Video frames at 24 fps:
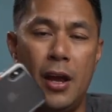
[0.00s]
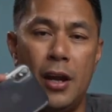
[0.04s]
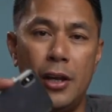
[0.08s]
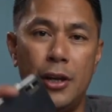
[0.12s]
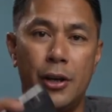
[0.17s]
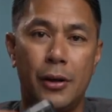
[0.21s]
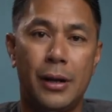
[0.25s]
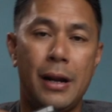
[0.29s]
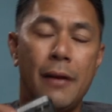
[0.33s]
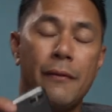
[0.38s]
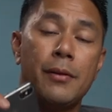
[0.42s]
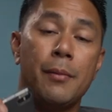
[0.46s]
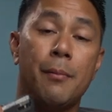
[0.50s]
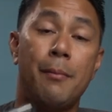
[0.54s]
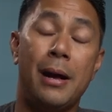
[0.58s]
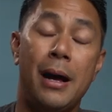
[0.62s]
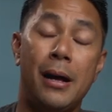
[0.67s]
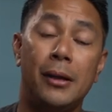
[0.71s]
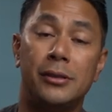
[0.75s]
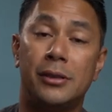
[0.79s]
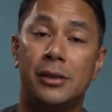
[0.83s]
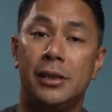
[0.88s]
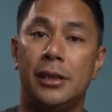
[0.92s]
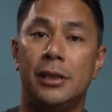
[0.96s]
you're gonna have to
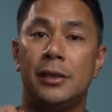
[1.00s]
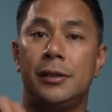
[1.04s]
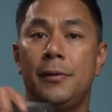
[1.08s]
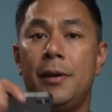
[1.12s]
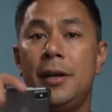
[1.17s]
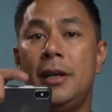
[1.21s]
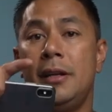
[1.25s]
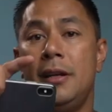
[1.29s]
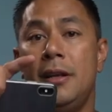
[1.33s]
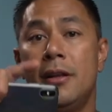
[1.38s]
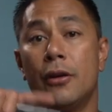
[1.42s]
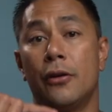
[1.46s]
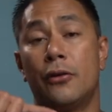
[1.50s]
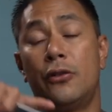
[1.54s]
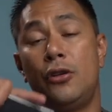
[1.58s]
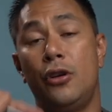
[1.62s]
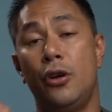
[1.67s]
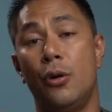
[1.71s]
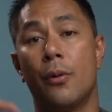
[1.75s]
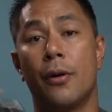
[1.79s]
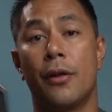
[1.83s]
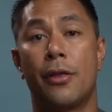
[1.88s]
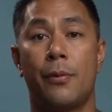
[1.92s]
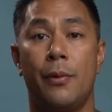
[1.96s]
balance it in either
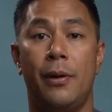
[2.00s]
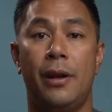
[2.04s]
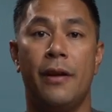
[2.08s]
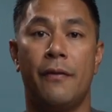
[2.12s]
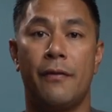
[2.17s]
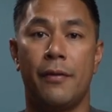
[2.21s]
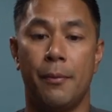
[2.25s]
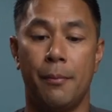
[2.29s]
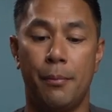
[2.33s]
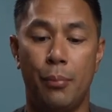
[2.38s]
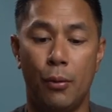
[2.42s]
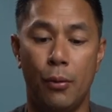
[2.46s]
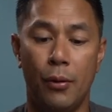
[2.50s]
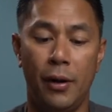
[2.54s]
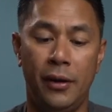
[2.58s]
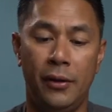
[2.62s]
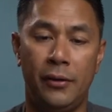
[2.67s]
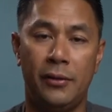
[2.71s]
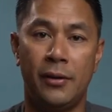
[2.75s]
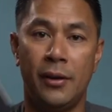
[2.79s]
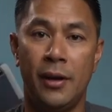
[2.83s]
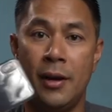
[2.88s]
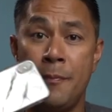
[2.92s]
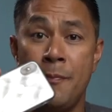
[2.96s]
two or three different
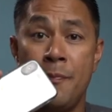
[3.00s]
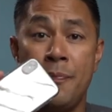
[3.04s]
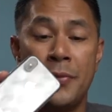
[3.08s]
points.